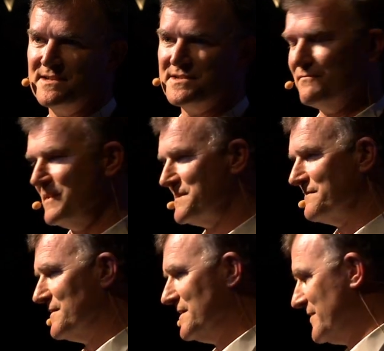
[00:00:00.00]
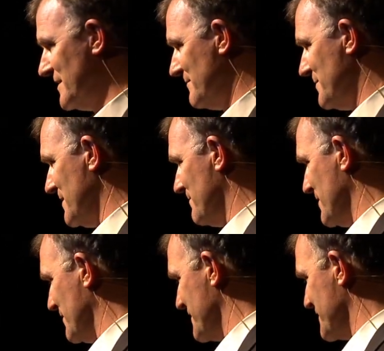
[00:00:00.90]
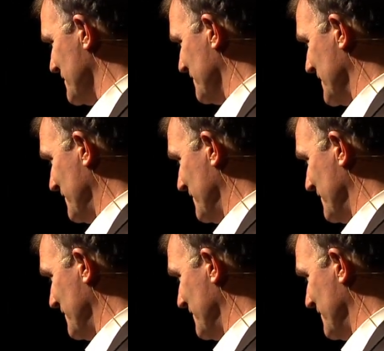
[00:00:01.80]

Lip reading: It's a reason for living beyond yourself.